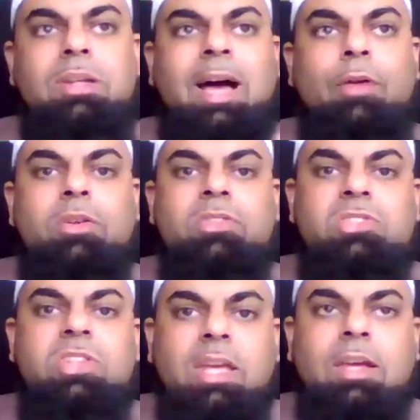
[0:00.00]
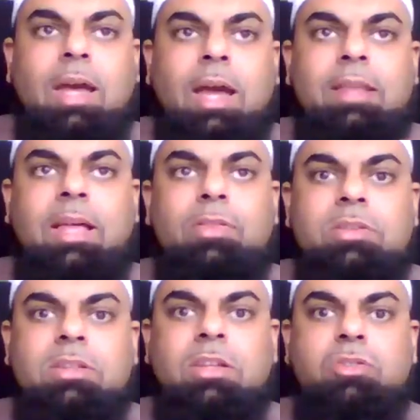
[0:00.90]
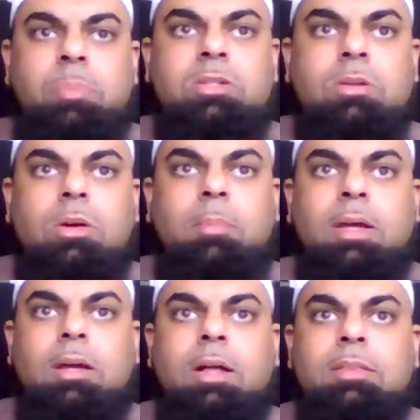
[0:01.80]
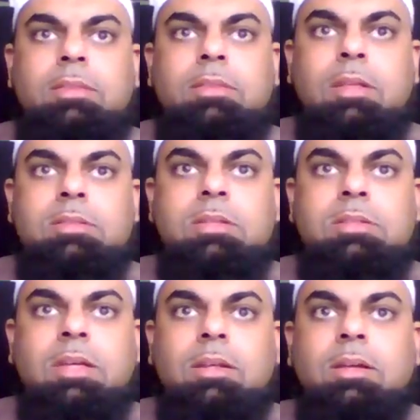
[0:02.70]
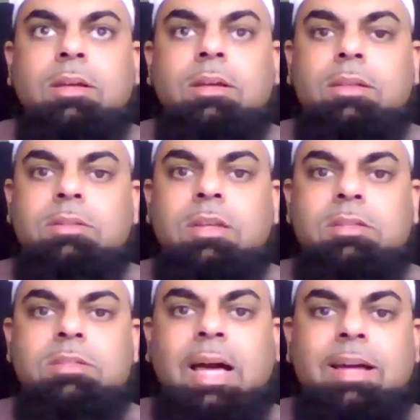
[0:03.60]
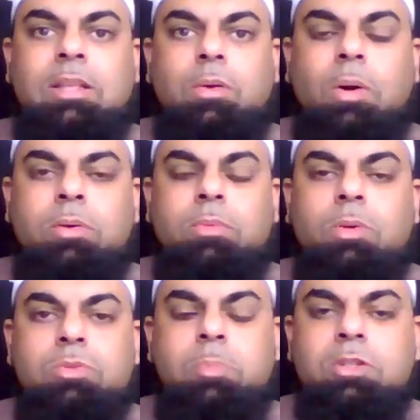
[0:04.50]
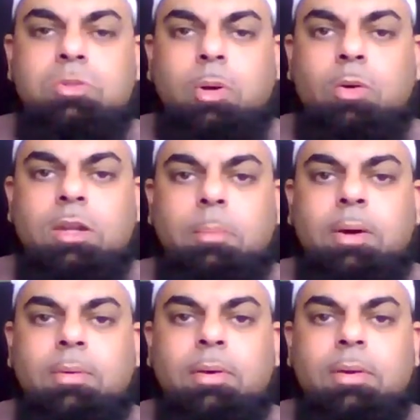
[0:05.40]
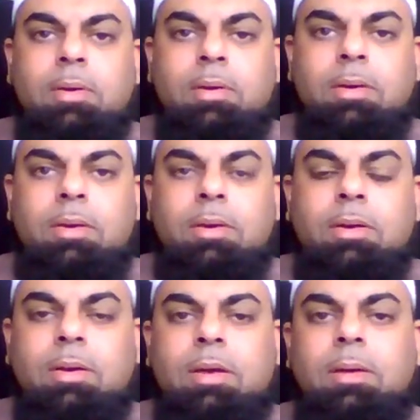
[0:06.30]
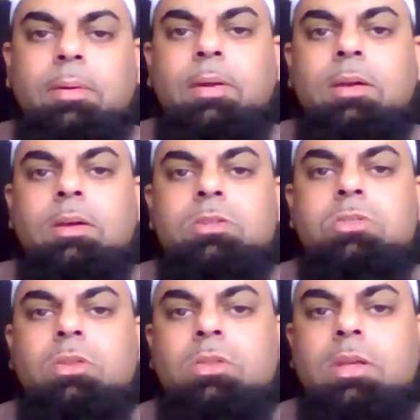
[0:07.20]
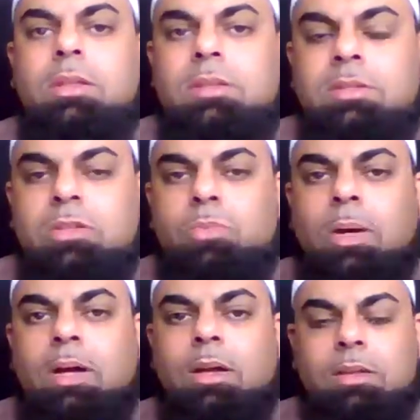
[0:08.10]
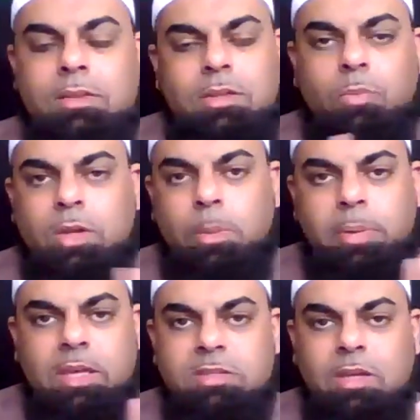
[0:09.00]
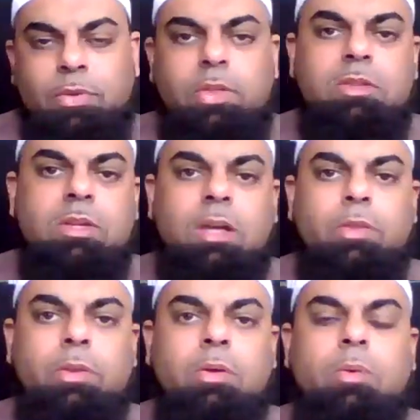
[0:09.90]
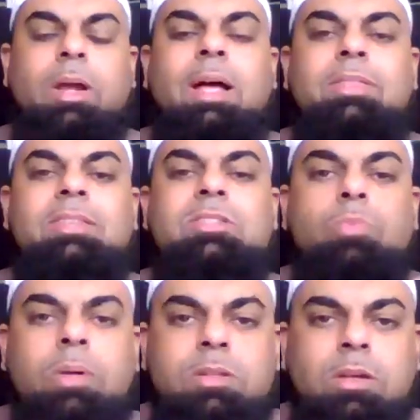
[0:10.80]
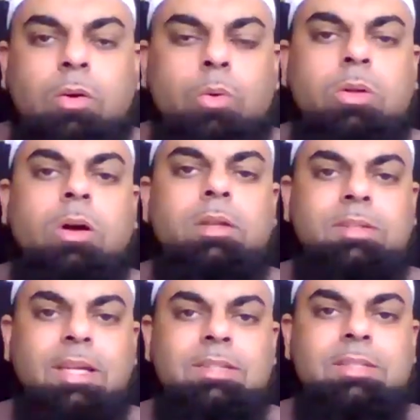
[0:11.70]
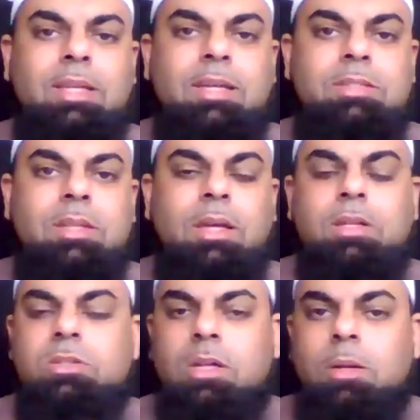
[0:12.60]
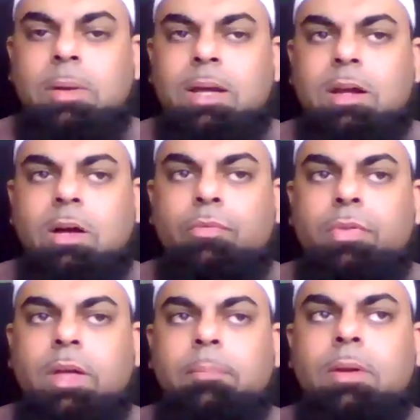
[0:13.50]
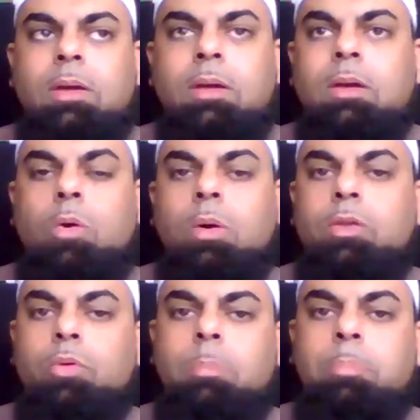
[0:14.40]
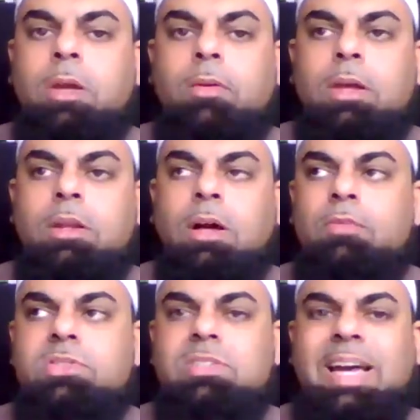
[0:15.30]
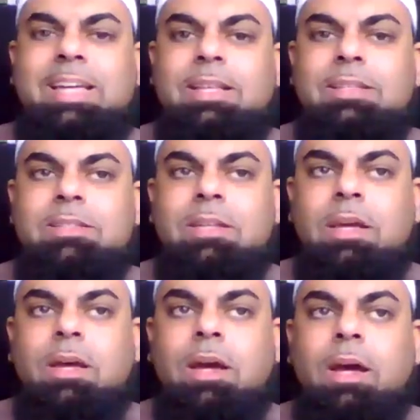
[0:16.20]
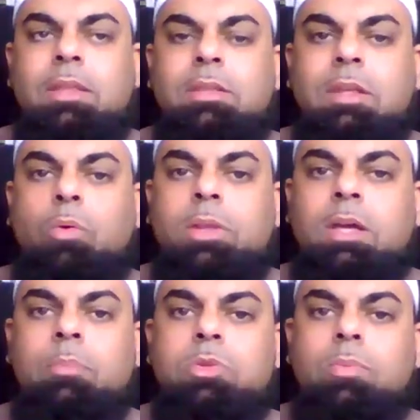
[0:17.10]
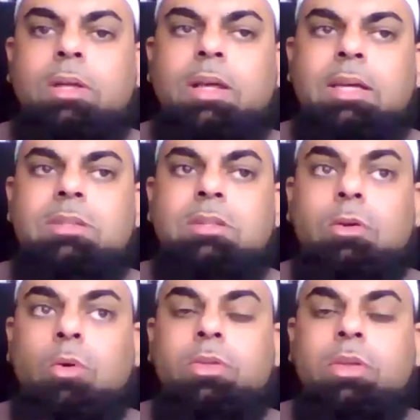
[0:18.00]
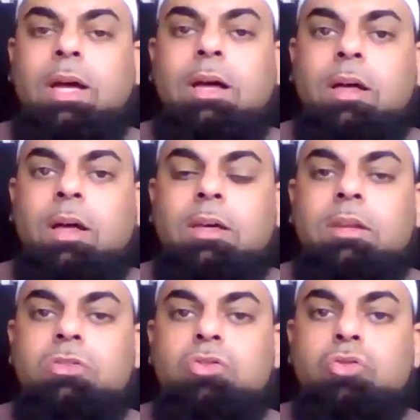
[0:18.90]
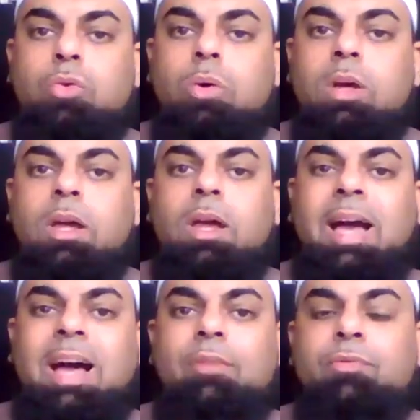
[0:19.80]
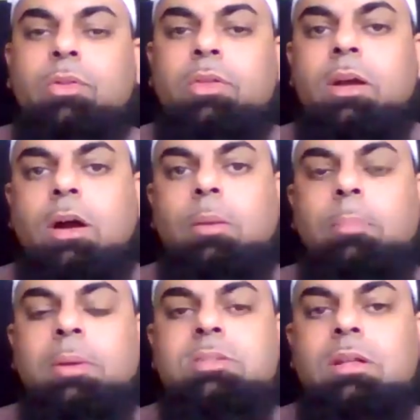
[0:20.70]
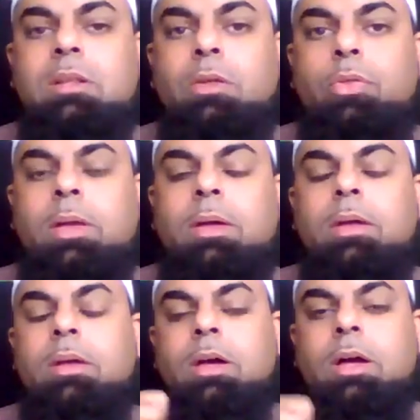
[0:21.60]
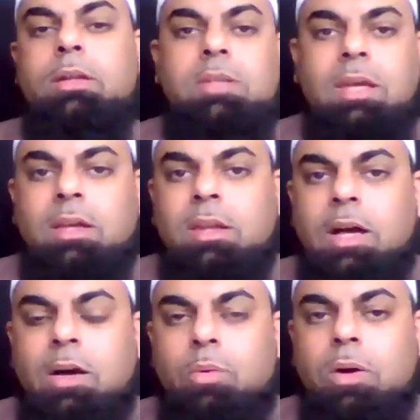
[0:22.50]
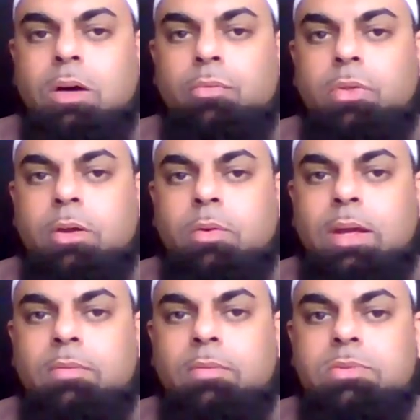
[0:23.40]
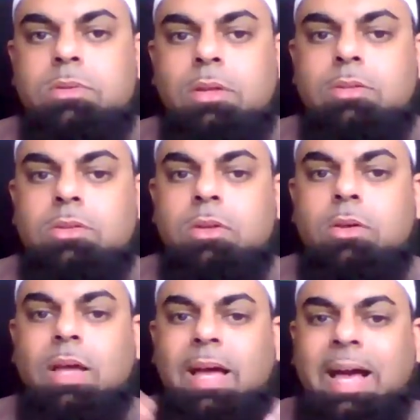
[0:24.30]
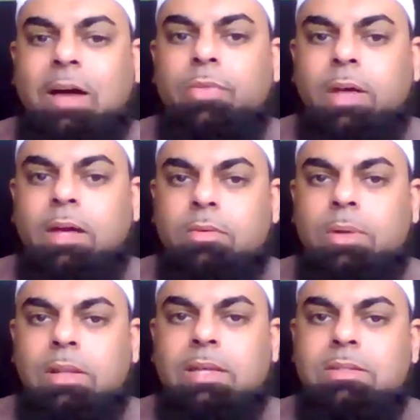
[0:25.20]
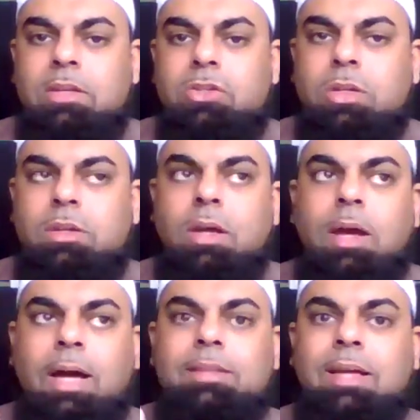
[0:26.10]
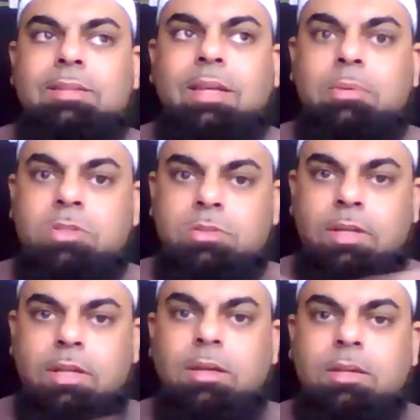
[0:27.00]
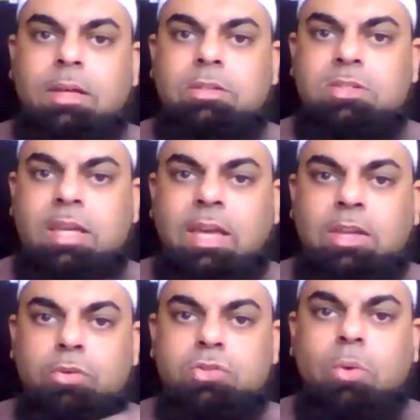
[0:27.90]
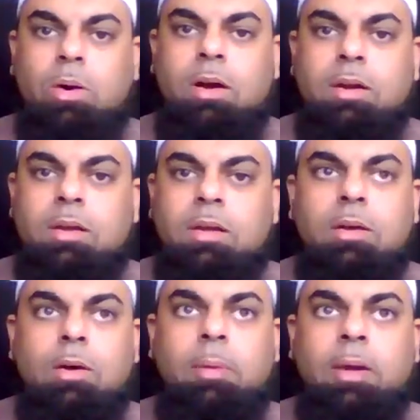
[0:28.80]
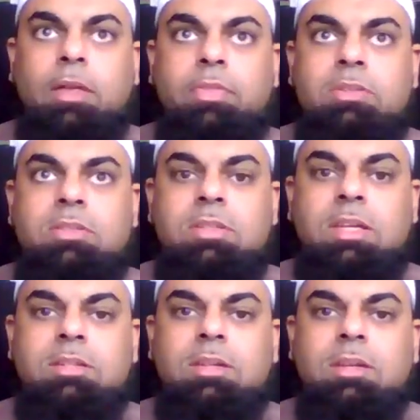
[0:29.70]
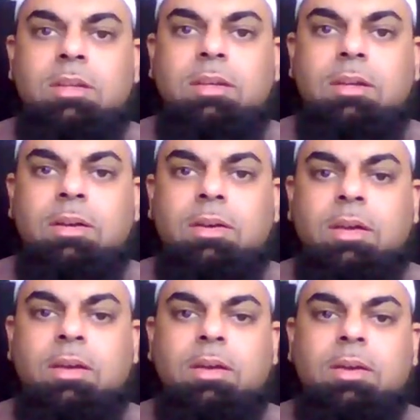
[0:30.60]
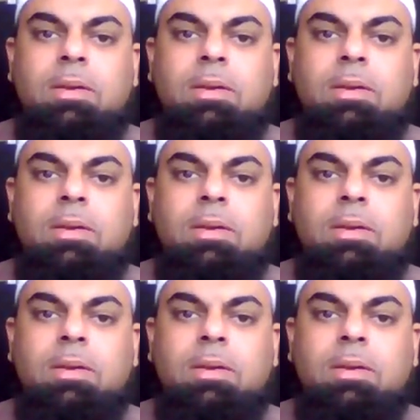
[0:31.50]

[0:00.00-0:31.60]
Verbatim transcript: Now they're seeing it, and now there's the expression, oh my God, this is it. This is exactly what was being spoken about. Okay? So this is what, when you piece everything together in the Quran, this is what the whole context is. It's not a matter of them going through a period of silence, and then they only come to realize that the, oh, the uh, akhirah is true after they are basically thing uh, taken out of their graves. they're going to have that realization at that time. It's just it just hit you so hard. Oh my God, this is it. Okay.